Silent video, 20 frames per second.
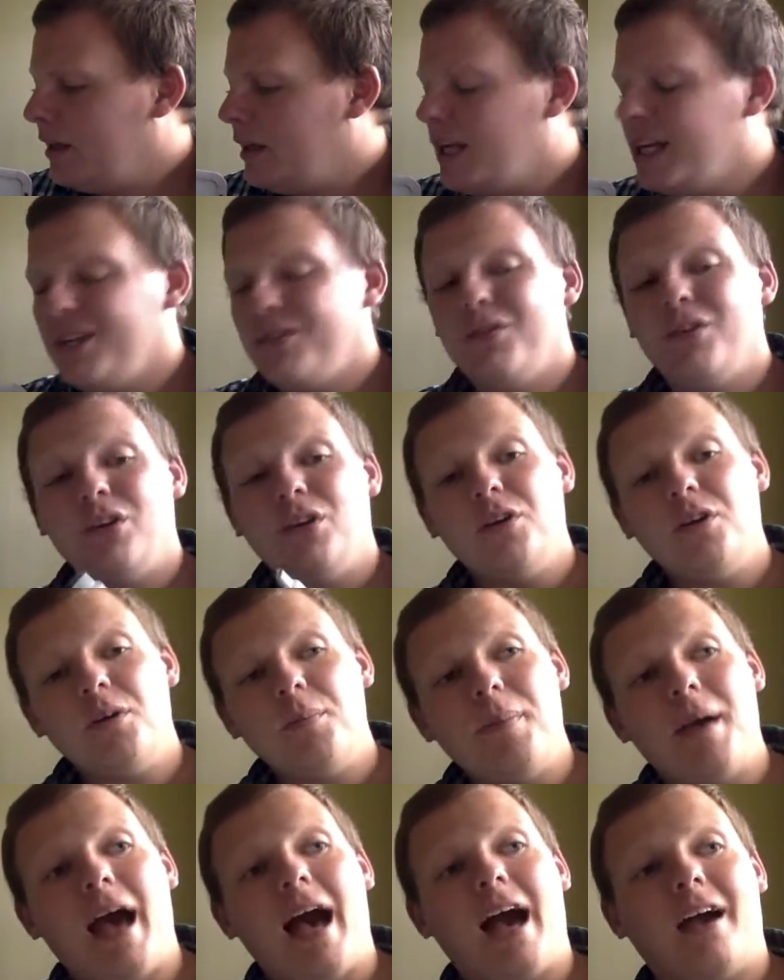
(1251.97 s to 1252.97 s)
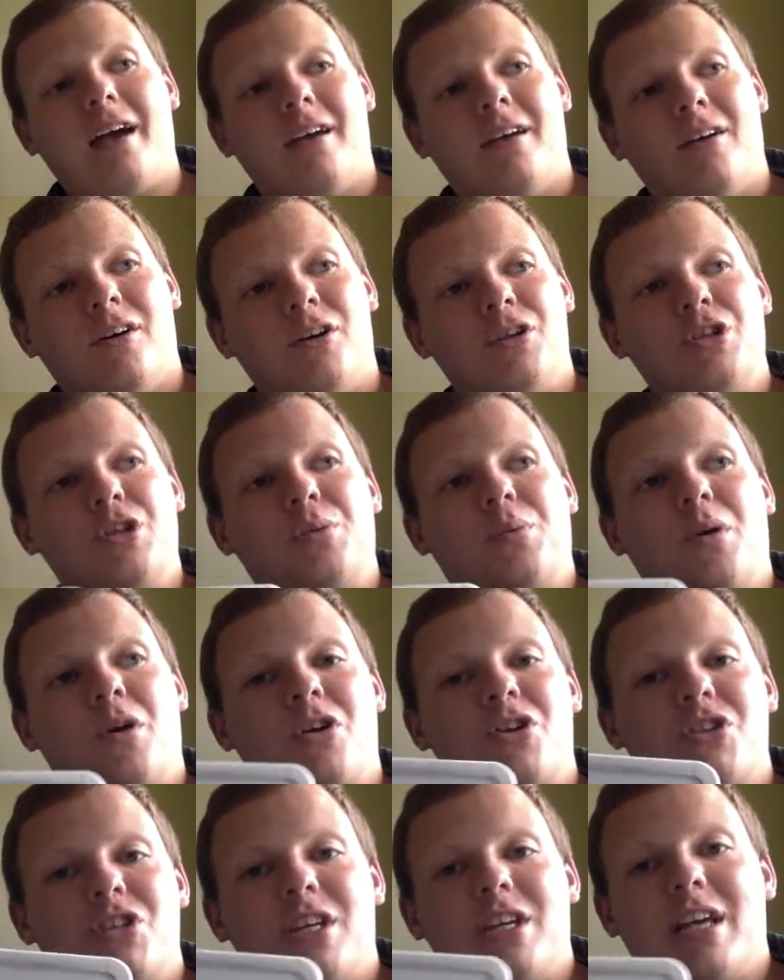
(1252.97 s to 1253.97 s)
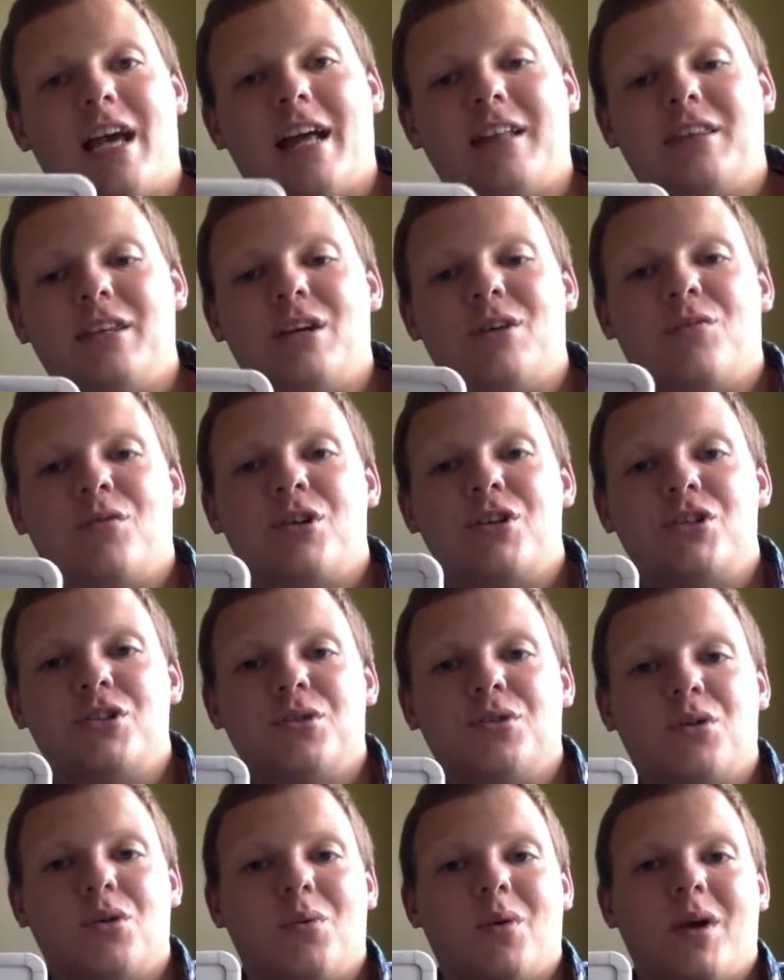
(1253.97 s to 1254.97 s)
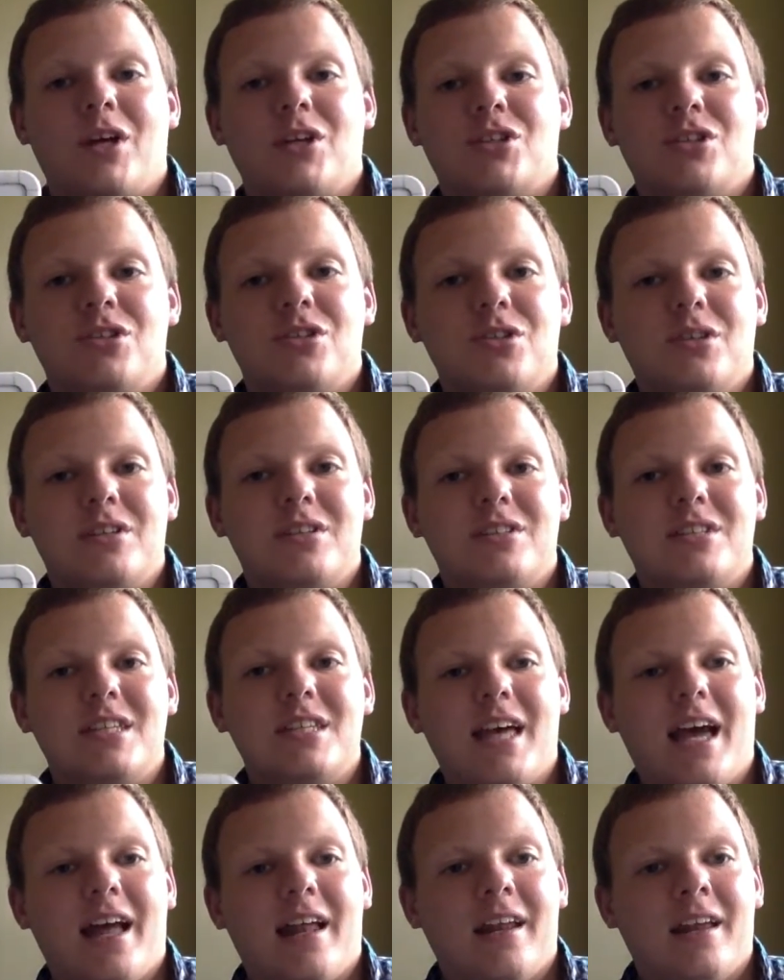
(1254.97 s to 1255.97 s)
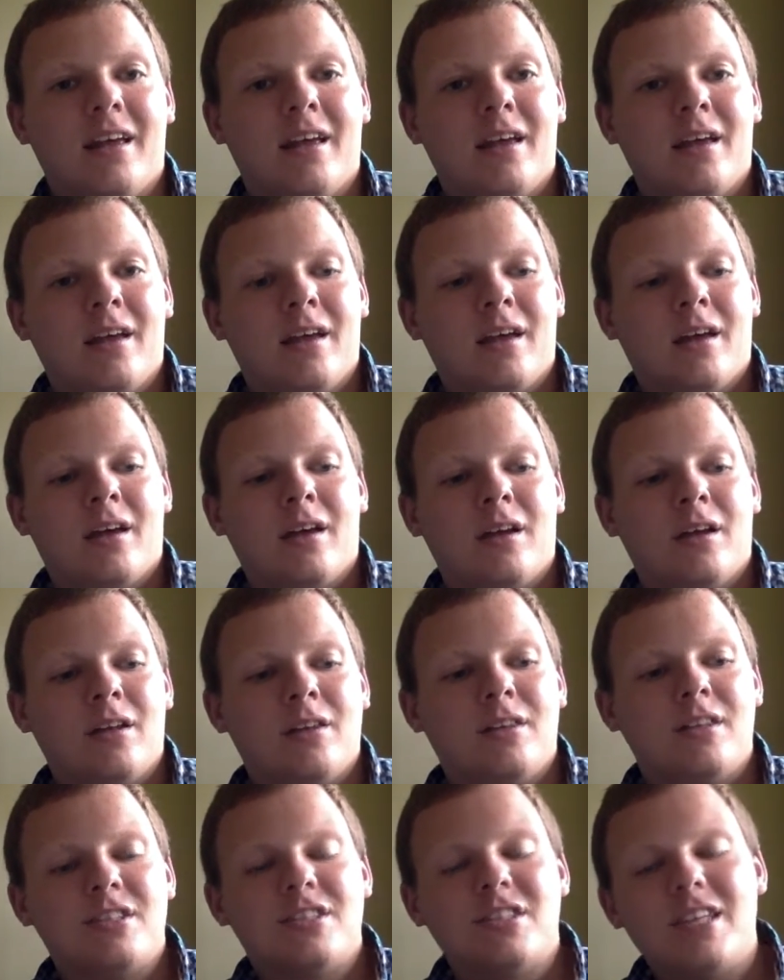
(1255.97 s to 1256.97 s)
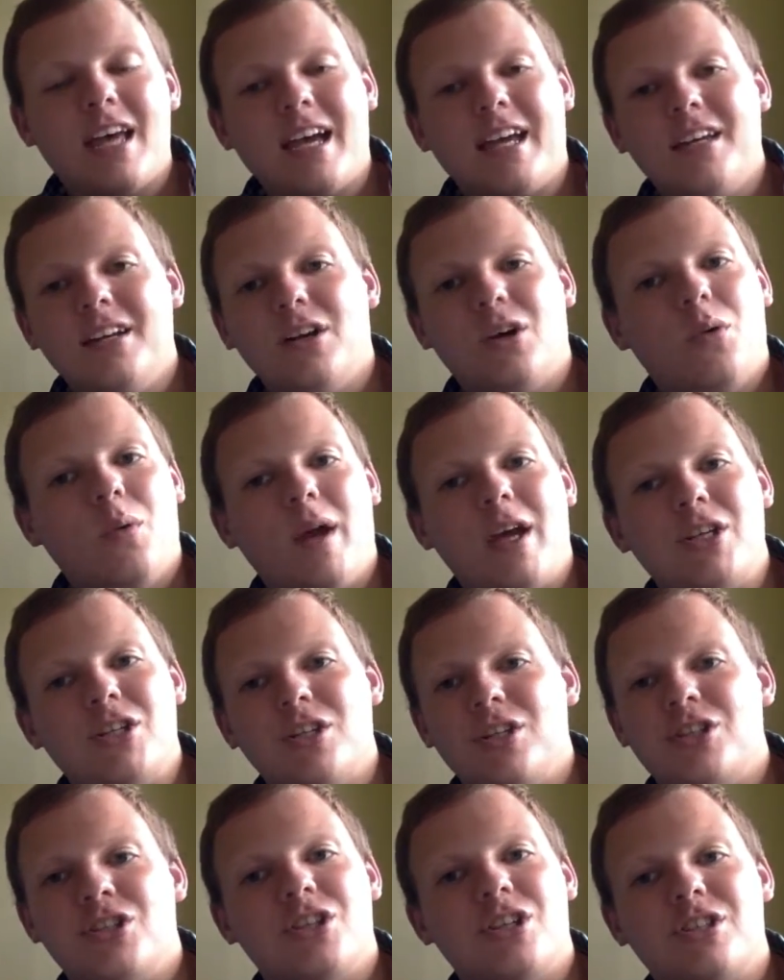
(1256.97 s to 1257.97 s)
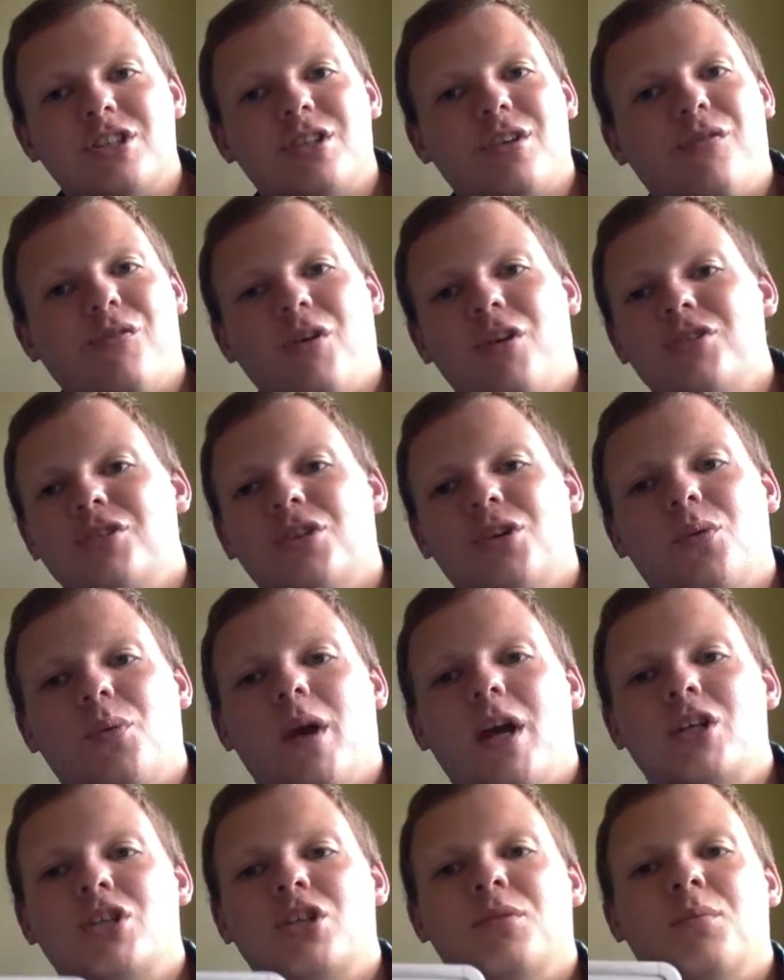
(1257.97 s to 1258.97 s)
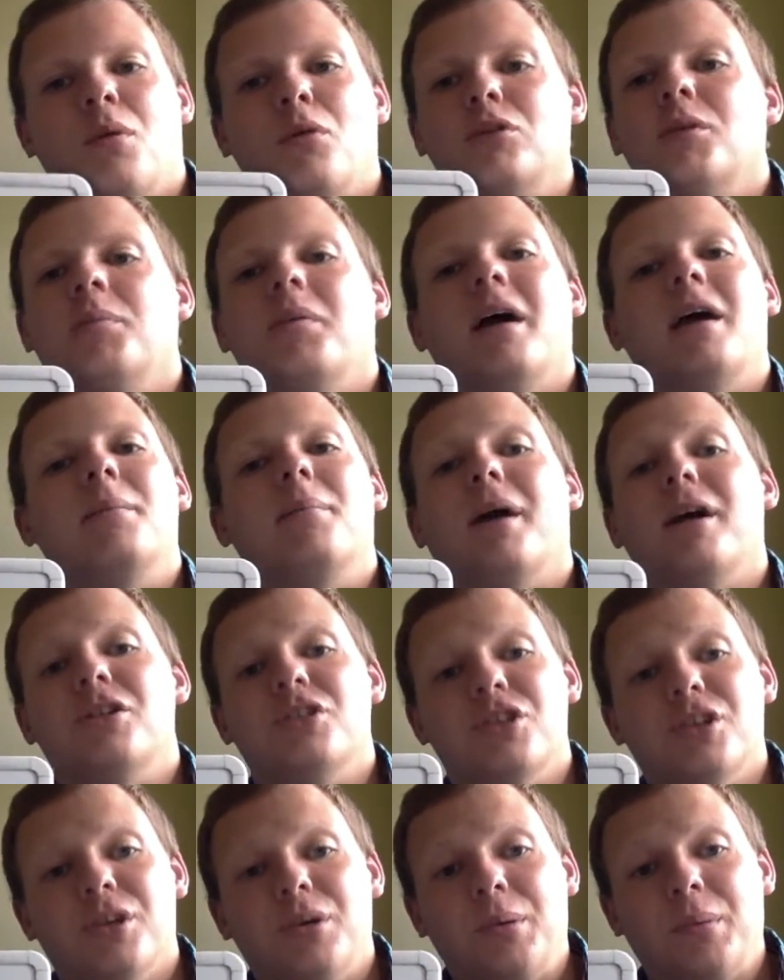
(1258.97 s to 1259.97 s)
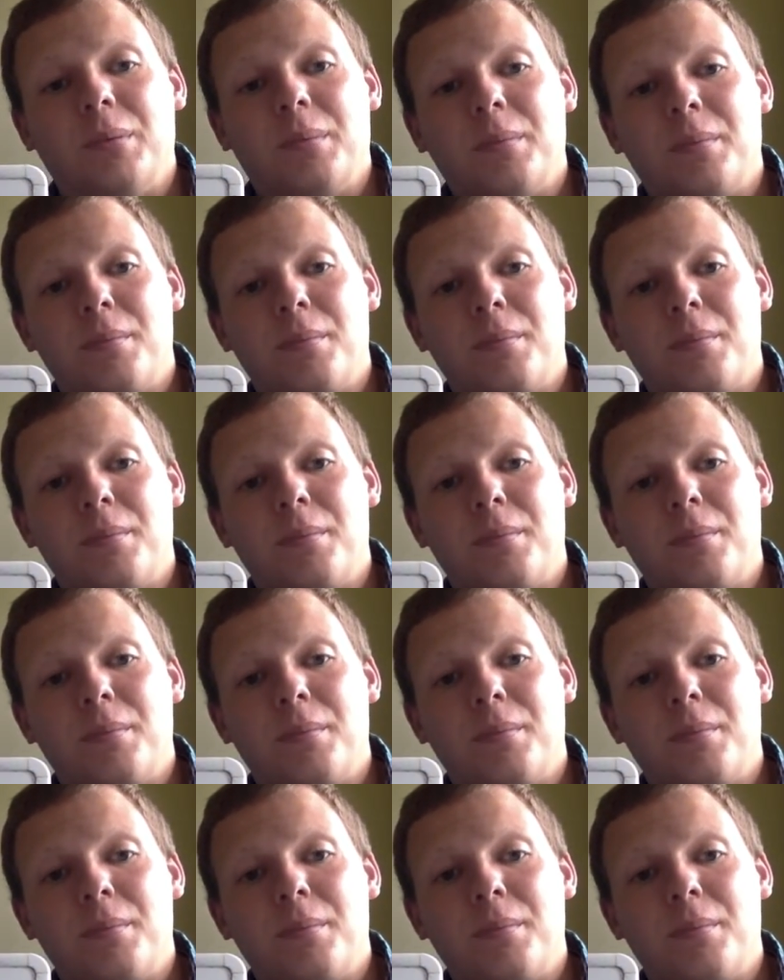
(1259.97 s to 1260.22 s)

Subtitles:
And if you look back on your worksheet at the original equations, you can see that the second equation is just the first equation multiplied by 2.